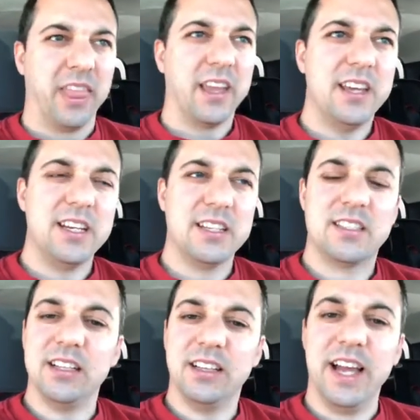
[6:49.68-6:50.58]
is
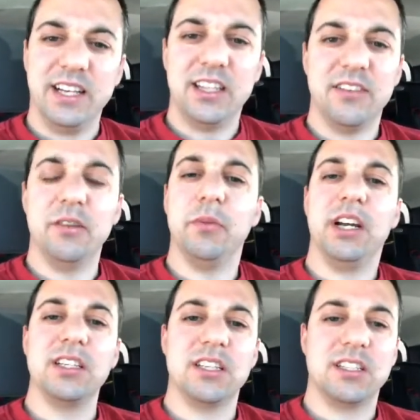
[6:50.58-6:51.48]
selective, and
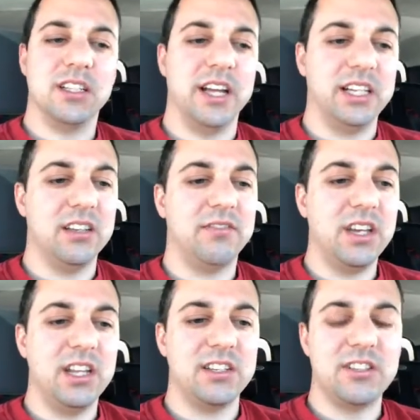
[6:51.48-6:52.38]
because it's selective,
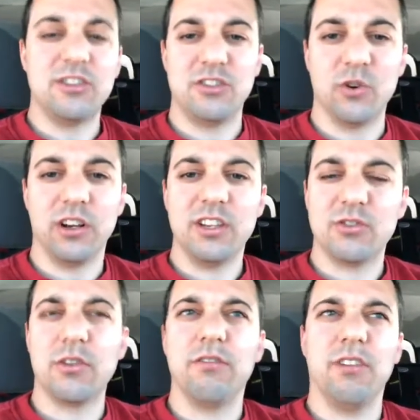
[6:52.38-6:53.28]
it is distorted. It's
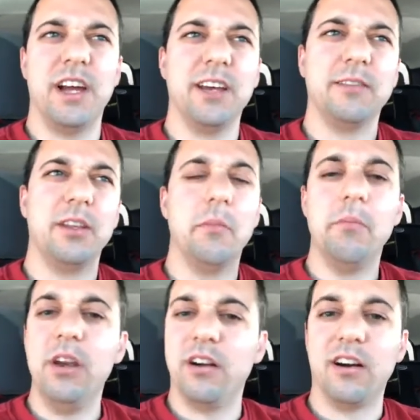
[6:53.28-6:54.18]
sort of like the
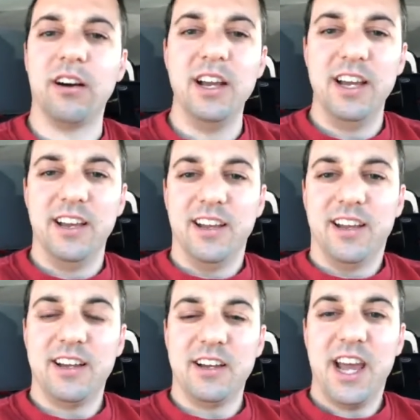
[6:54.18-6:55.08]
mirror
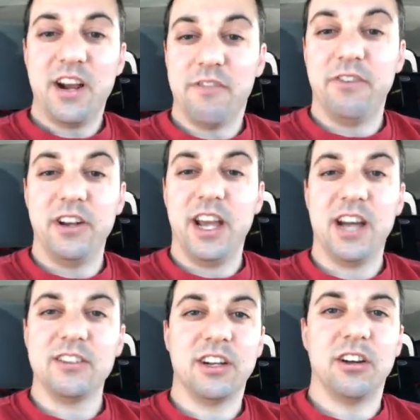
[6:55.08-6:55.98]
at a fun
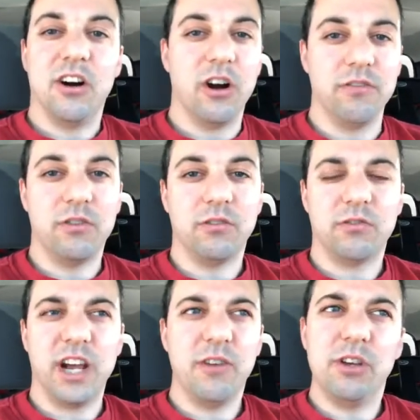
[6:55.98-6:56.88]
house at a carnival,
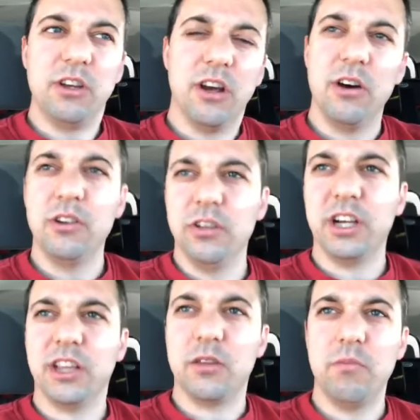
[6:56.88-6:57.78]
right? When you go and
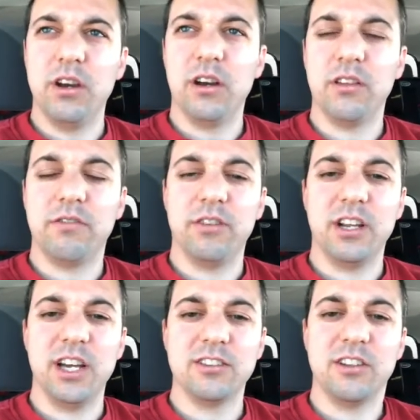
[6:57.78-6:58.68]
look at the mirror at the fun
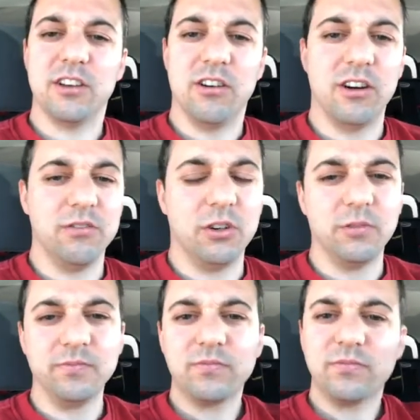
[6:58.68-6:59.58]
house at the
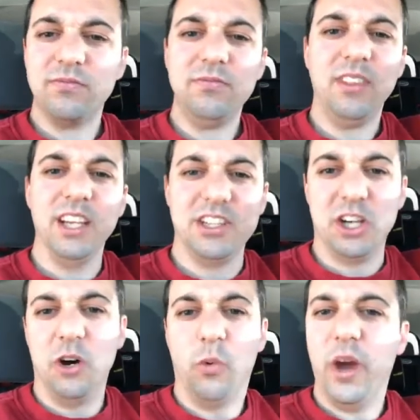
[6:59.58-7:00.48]
carnival, it's
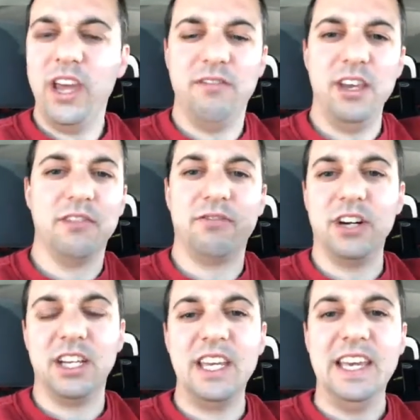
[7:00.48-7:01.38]
all wavy and funky,